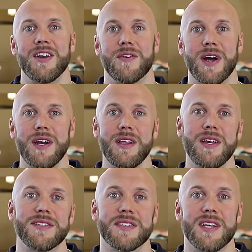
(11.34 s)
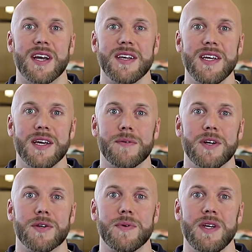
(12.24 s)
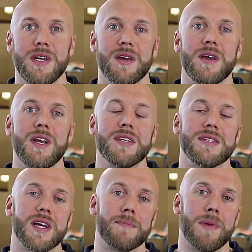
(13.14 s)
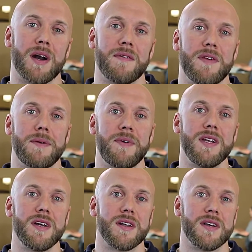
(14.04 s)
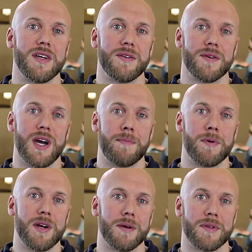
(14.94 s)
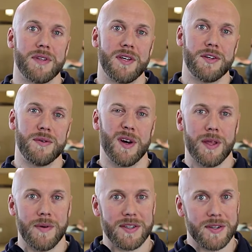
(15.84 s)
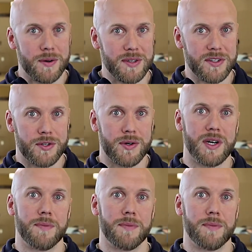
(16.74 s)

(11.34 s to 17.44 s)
Dry needling is a technique in which we stick a monofilament needle into a hyperirritable tissue, otherwise known as a trigger